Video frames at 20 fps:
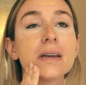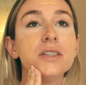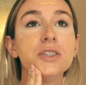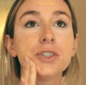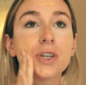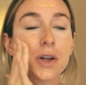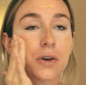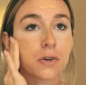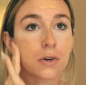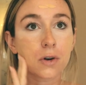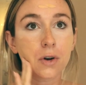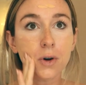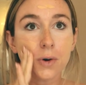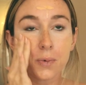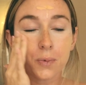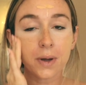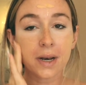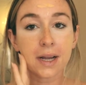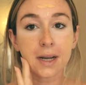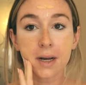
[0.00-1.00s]
in general,
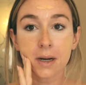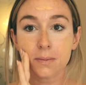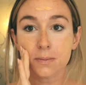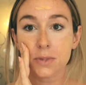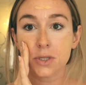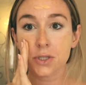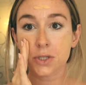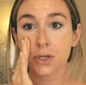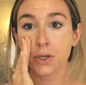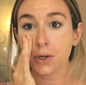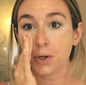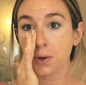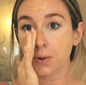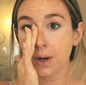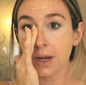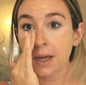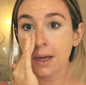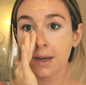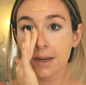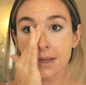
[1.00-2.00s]
when it comes
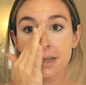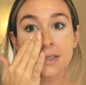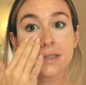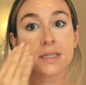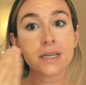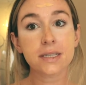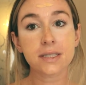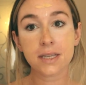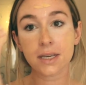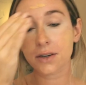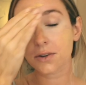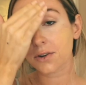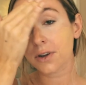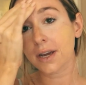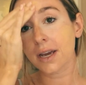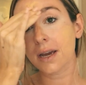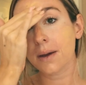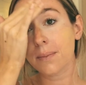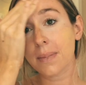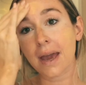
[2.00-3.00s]
to C C
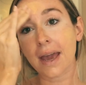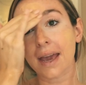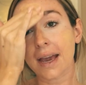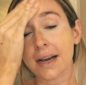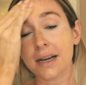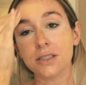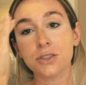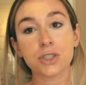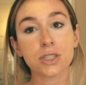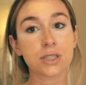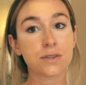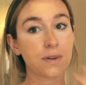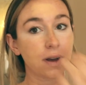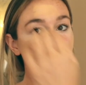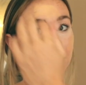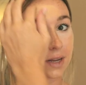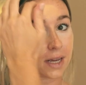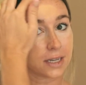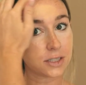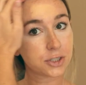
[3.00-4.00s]
cream and just
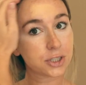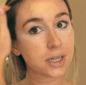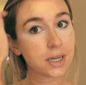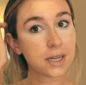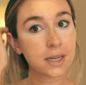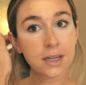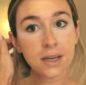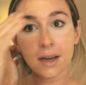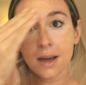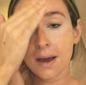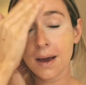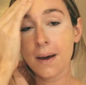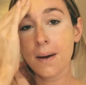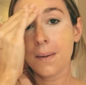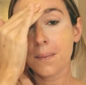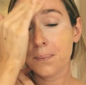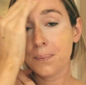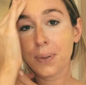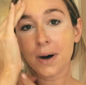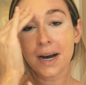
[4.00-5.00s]
foundation,
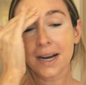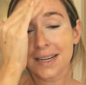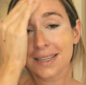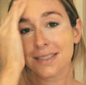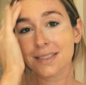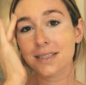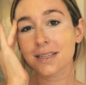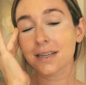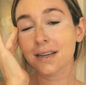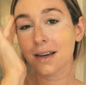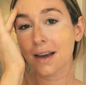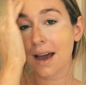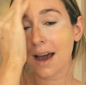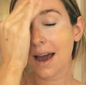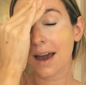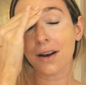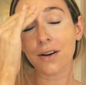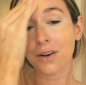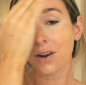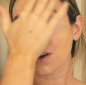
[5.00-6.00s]
but
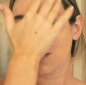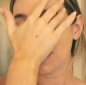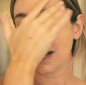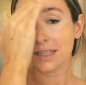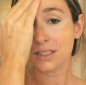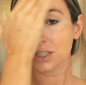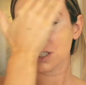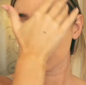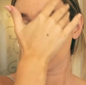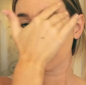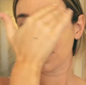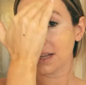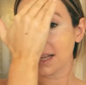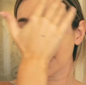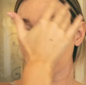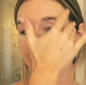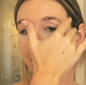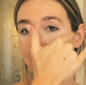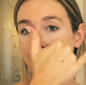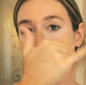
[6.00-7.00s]
I don't know, I just feel
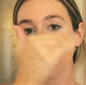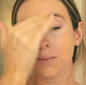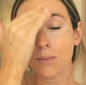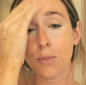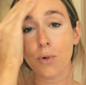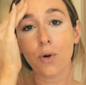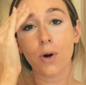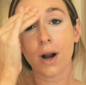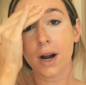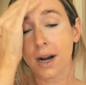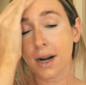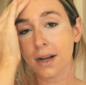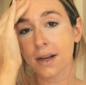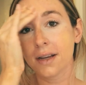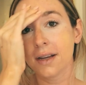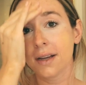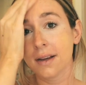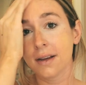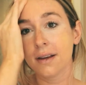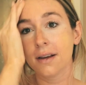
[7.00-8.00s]
like I get more
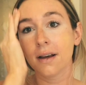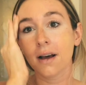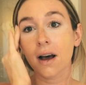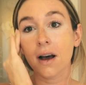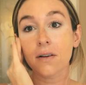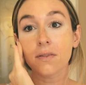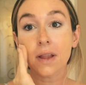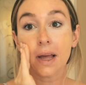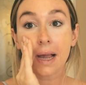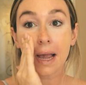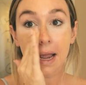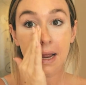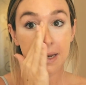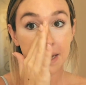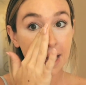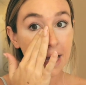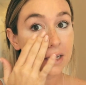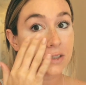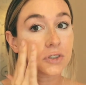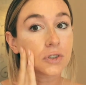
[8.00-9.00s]
of like a
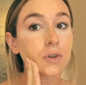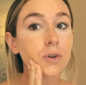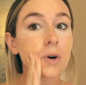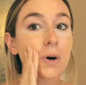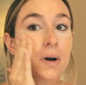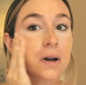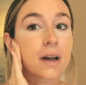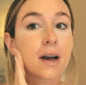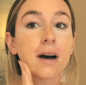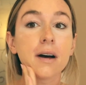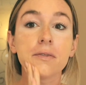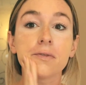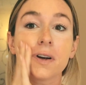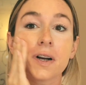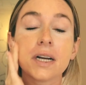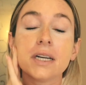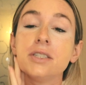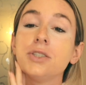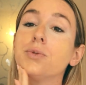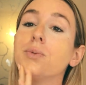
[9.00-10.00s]
natural
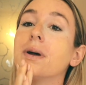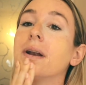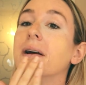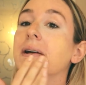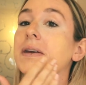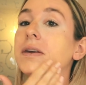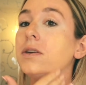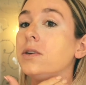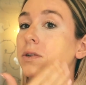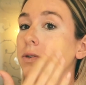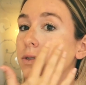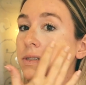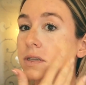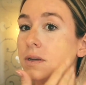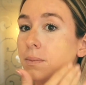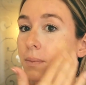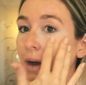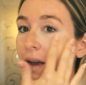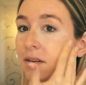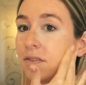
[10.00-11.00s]
coverage when I
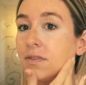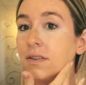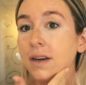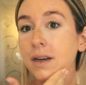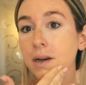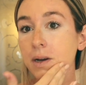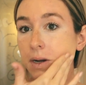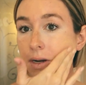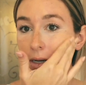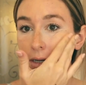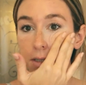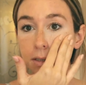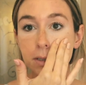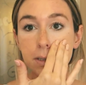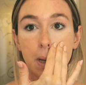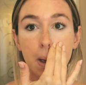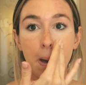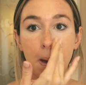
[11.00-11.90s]
use my fingers.